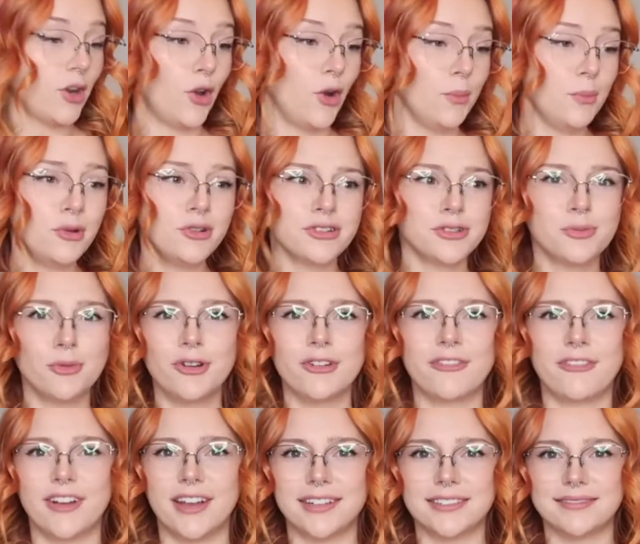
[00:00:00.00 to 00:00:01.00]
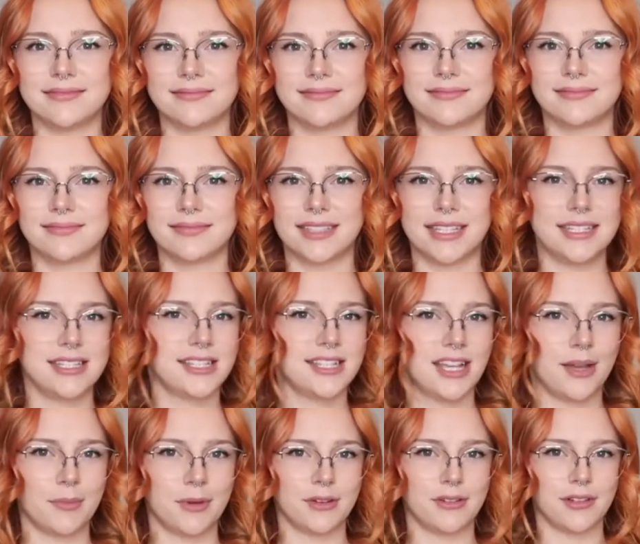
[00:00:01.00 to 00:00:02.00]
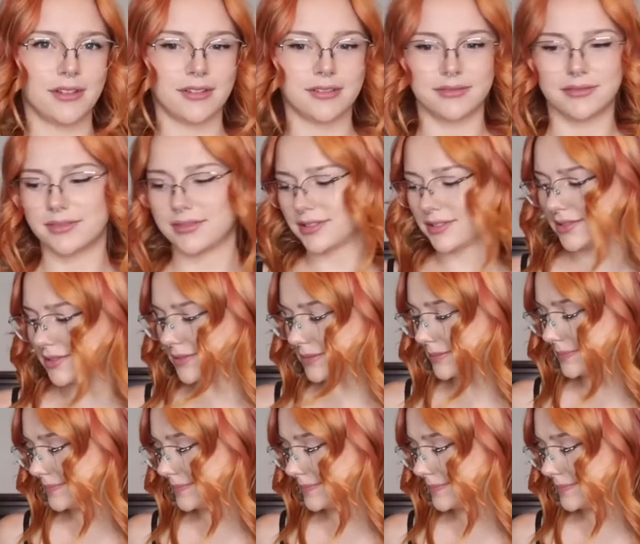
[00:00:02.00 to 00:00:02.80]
almost more fun than summer clothes,